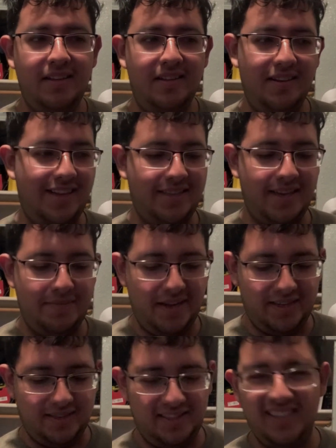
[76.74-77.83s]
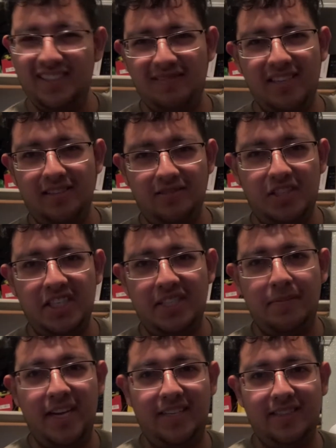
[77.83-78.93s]
Not Time Magazine. It's one of those cheesy
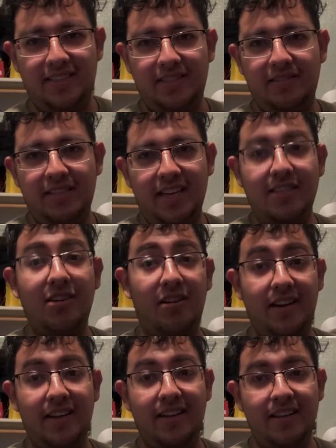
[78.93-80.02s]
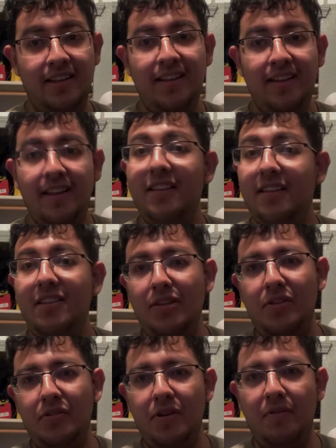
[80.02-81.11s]
magazines you see at Target.
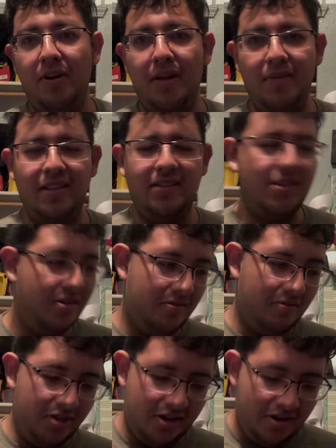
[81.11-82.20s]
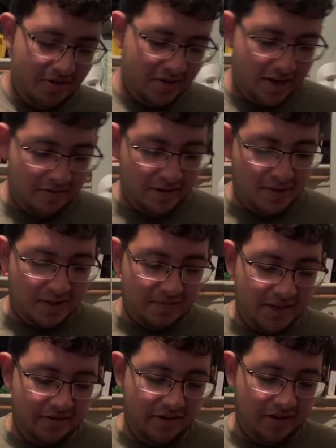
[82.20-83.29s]
You know what I mean. So, you know, I don't want to make the
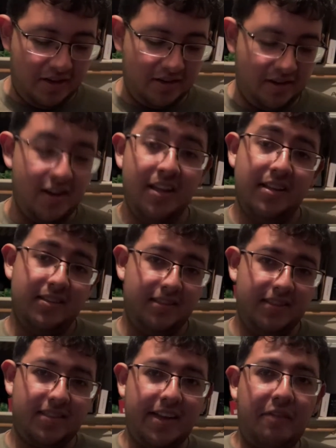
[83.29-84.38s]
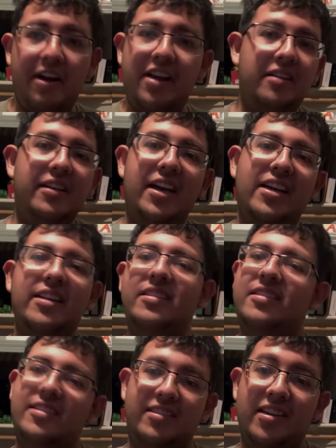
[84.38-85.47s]
video any longer, so let's get crack-a-lacking.
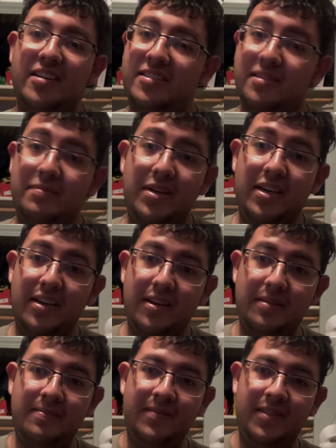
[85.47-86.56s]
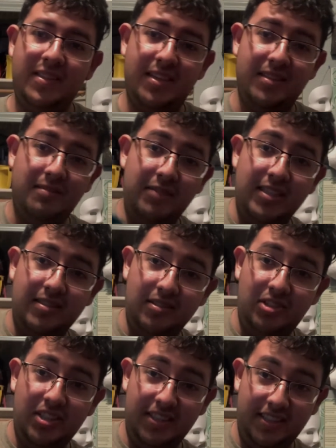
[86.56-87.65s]
Let's cut some, uh, let's get some
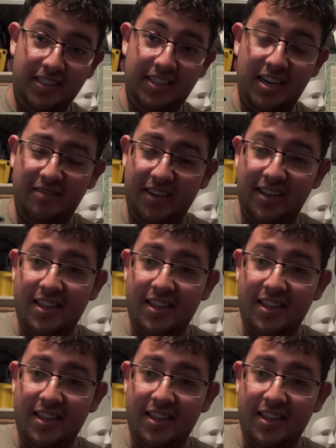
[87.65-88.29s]
resolutions in, shall we?